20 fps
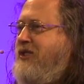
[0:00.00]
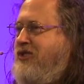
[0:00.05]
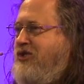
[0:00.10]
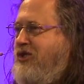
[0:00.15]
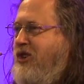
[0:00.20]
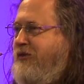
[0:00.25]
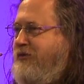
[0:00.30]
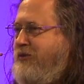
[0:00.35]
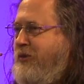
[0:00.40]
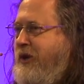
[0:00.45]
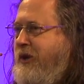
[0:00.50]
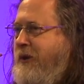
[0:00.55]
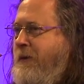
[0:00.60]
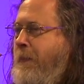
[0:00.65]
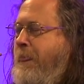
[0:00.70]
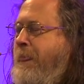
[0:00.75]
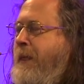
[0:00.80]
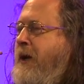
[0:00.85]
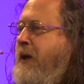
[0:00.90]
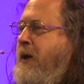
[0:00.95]
software,
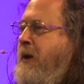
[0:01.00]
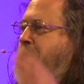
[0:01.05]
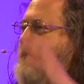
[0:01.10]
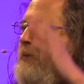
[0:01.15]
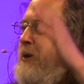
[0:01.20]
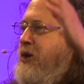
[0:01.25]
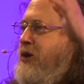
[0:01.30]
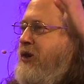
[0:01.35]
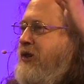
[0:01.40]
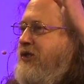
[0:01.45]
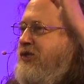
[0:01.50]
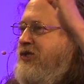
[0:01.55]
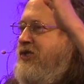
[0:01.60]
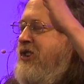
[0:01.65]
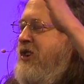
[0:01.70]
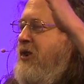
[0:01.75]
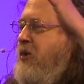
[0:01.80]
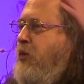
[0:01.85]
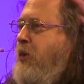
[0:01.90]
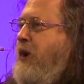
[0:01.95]
because
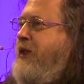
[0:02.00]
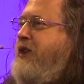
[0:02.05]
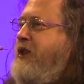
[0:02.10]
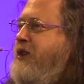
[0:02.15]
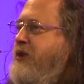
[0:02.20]
when the